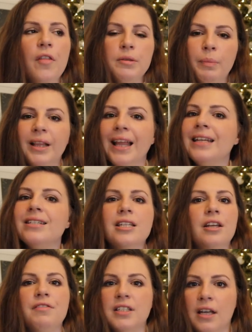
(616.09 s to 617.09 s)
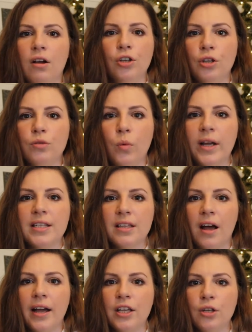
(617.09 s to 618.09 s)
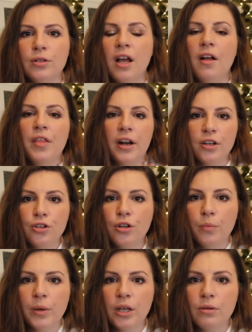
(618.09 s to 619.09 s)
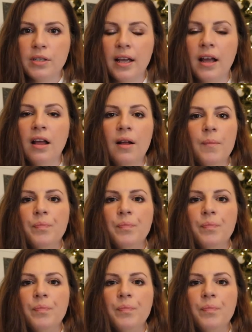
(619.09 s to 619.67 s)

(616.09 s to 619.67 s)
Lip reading: There's plenty of single-use waste that I use that I shouldn't be using.